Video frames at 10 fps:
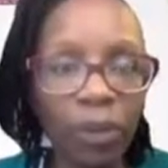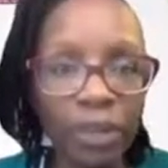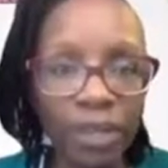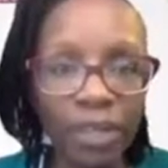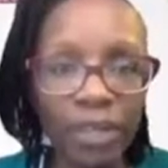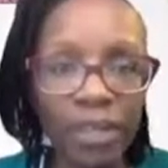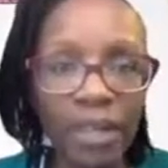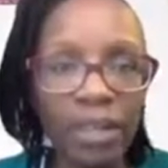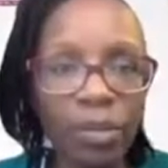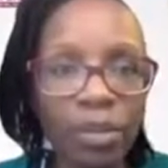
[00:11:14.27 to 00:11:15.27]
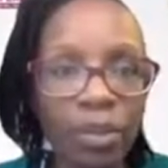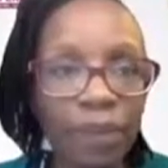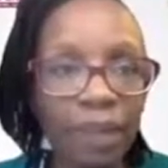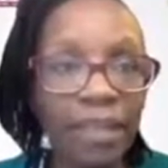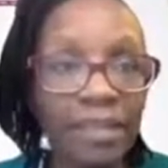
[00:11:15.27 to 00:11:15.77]
resistance and use
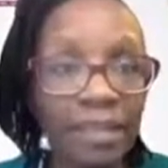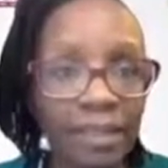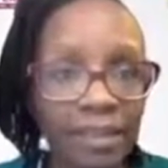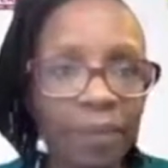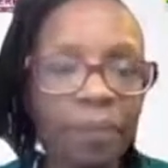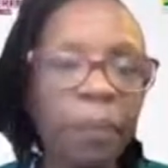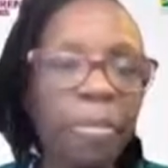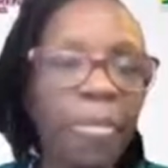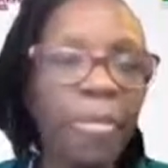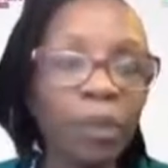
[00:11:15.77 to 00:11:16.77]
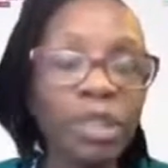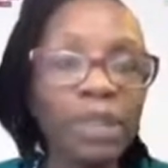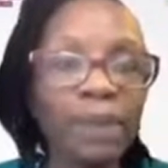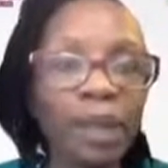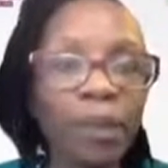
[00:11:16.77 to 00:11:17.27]
surveillance system that was
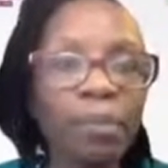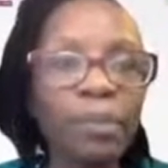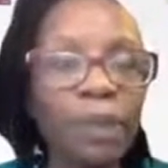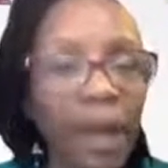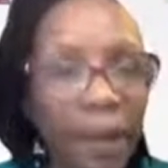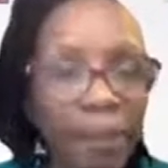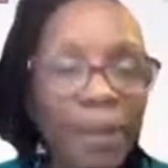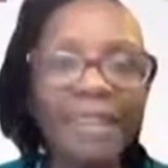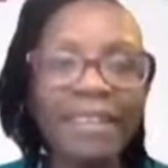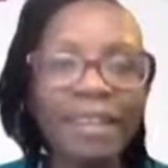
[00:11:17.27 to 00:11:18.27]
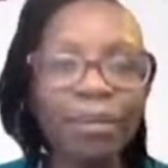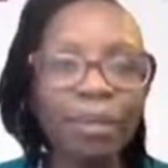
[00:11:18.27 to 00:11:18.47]
developed uh, by the